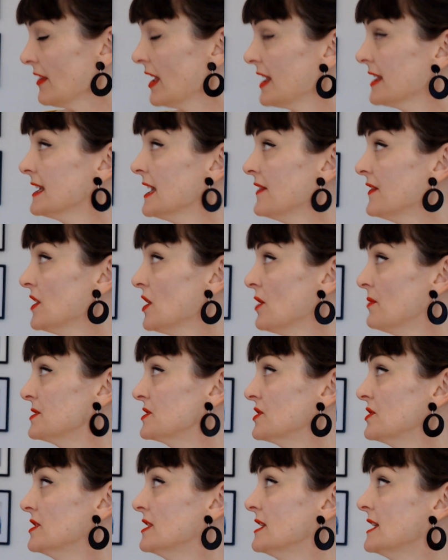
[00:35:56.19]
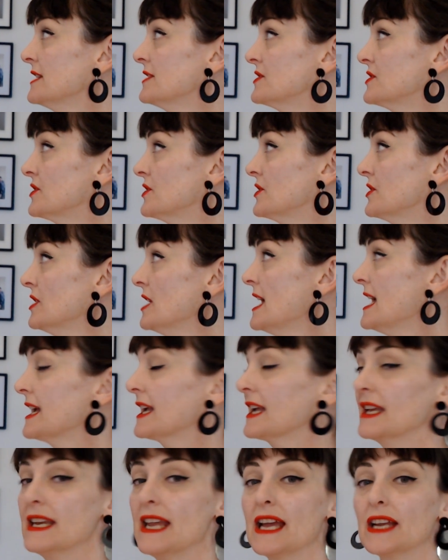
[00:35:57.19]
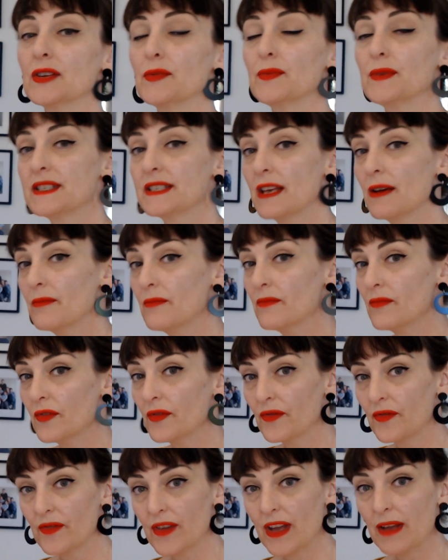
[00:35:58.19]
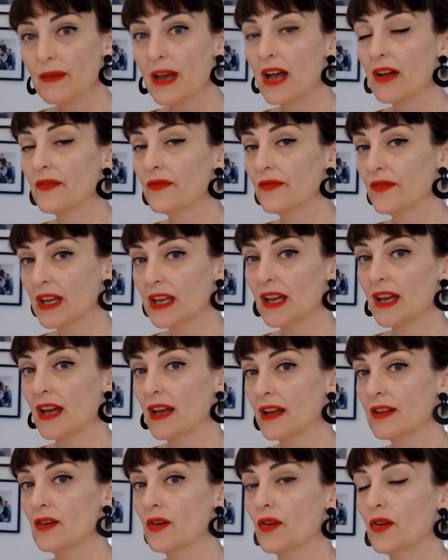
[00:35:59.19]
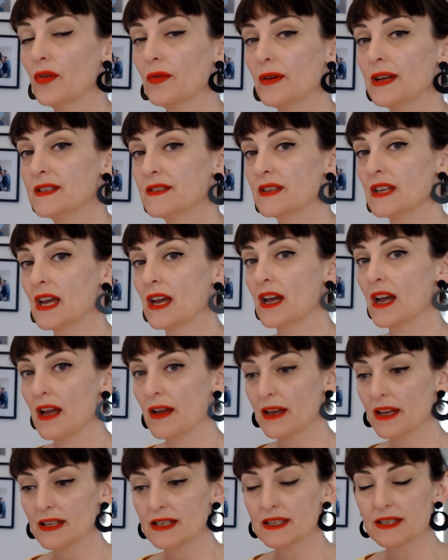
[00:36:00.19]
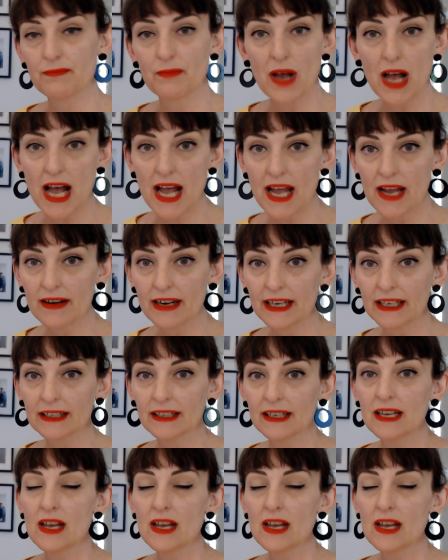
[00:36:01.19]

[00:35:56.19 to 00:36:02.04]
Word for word: get the opportunity to connect with some female figure who is inspiring,